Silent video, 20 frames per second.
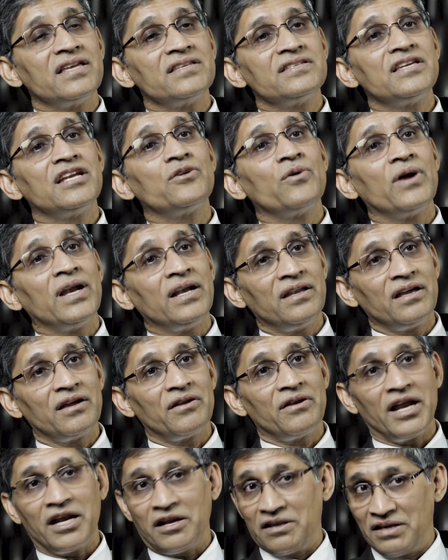easy to
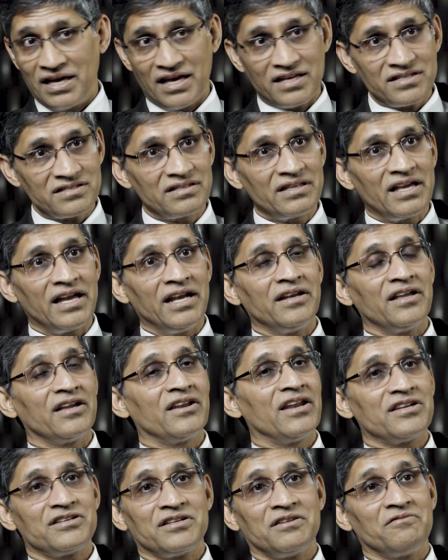integrate? Yes, the
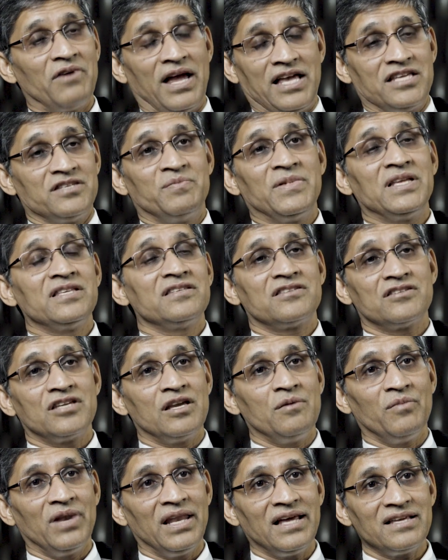integration has been
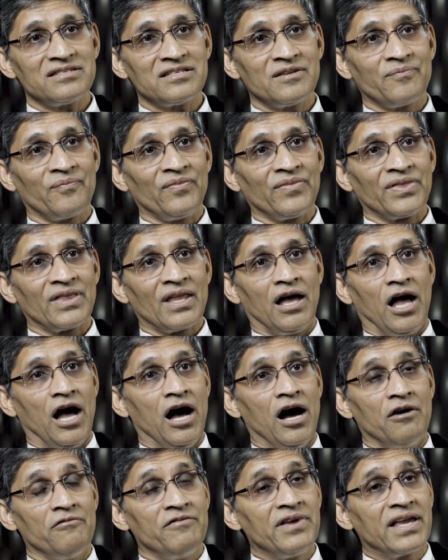seamless.
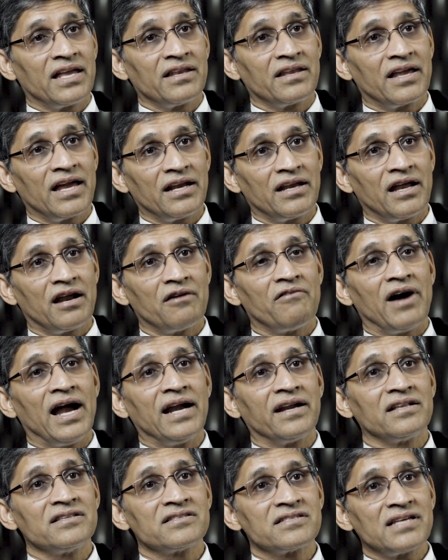We can get our
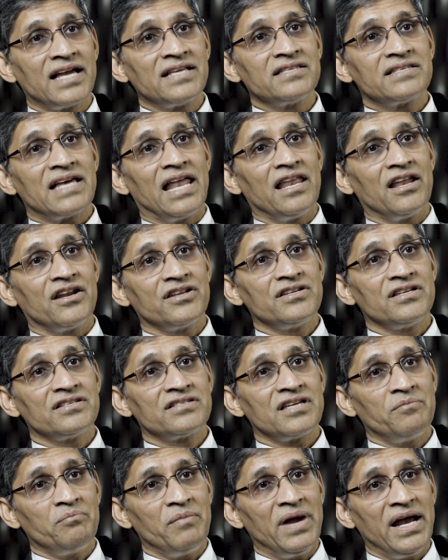vital signs,
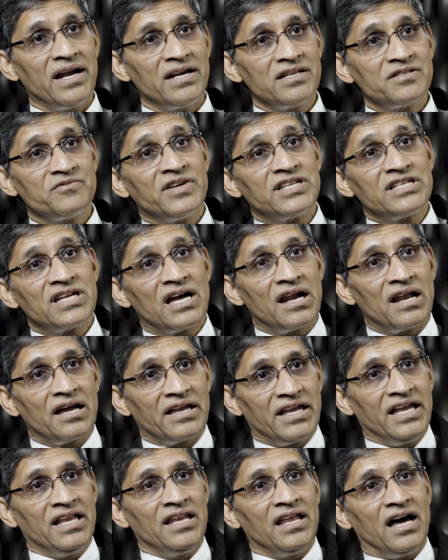allergies, and meds, which are
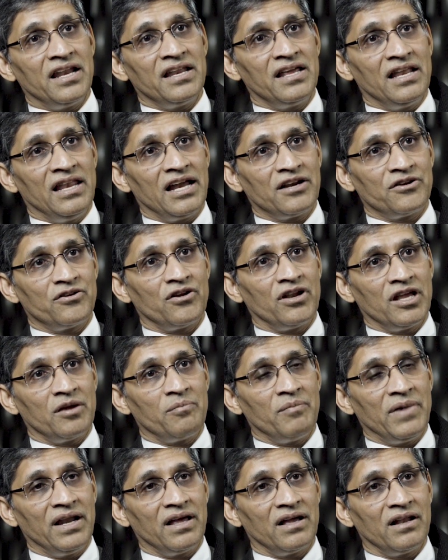in our
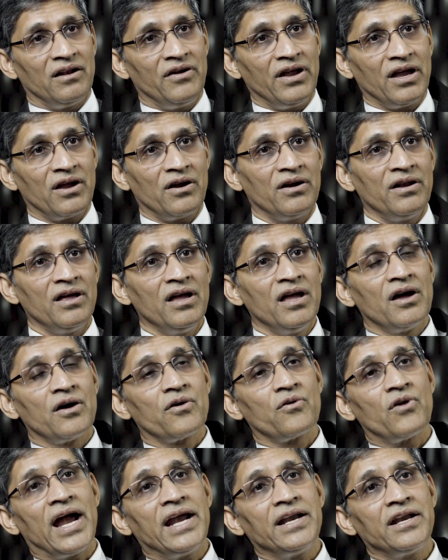electronic medical record,
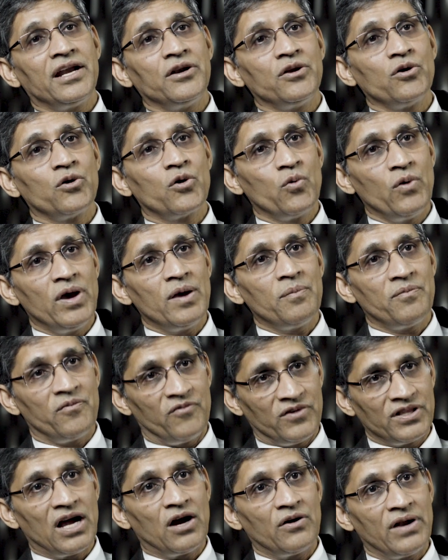right into Quippe
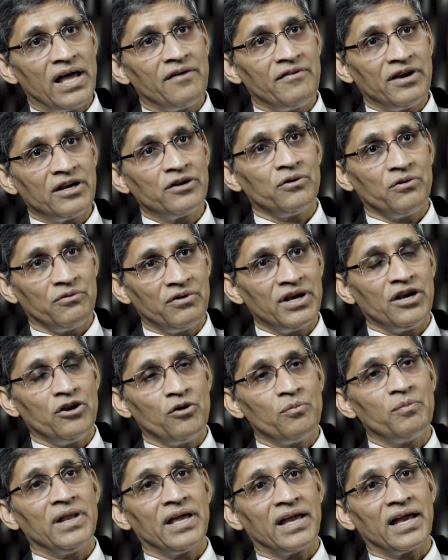without having to
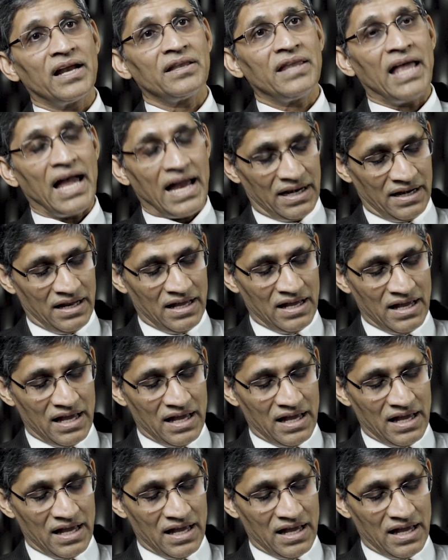reduplicate that.